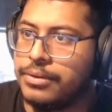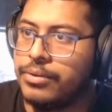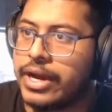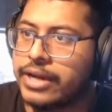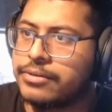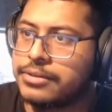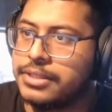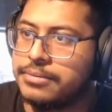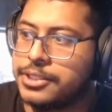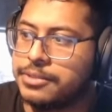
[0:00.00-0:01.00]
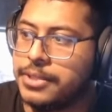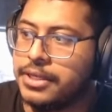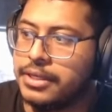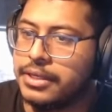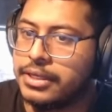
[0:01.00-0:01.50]
Your Acheron team should
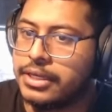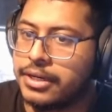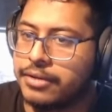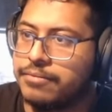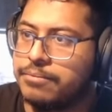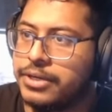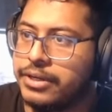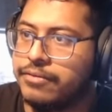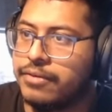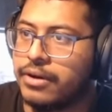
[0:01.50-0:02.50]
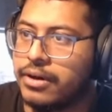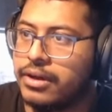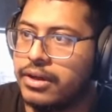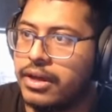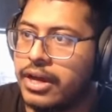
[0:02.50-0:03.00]
be getting pretty far.
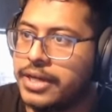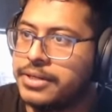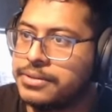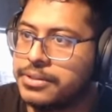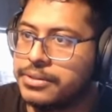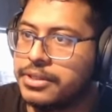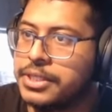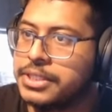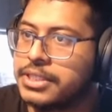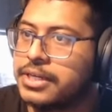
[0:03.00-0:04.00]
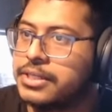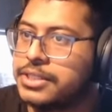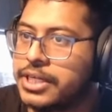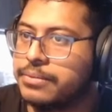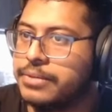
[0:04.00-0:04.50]
I don't know, the thing is I can't
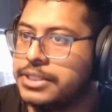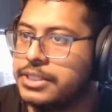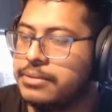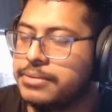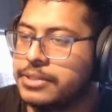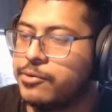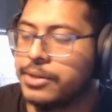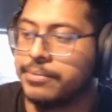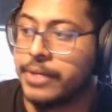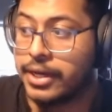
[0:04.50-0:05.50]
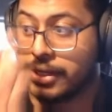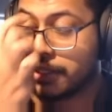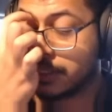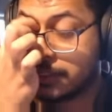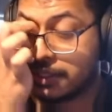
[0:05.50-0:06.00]
check which team is falling
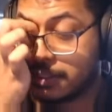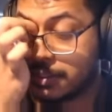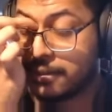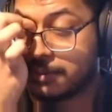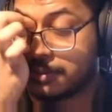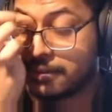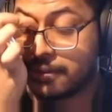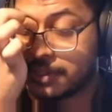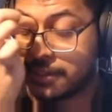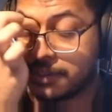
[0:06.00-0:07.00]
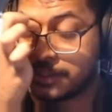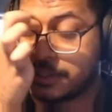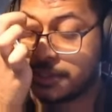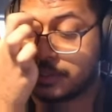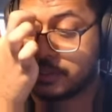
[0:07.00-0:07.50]
behind.
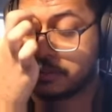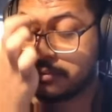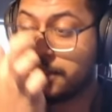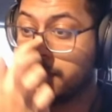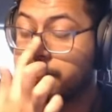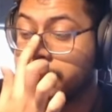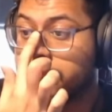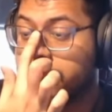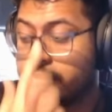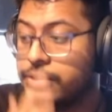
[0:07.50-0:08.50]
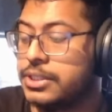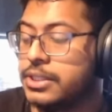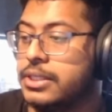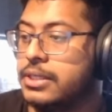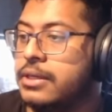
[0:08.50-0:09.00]
Uh, which is what's
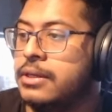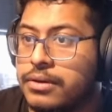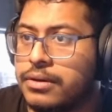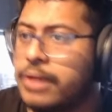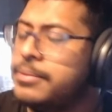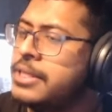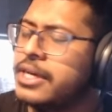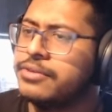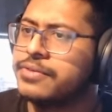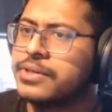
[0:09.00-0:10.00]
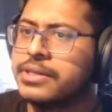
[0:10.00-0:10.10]
unfortunate. I mean, yeah, you've got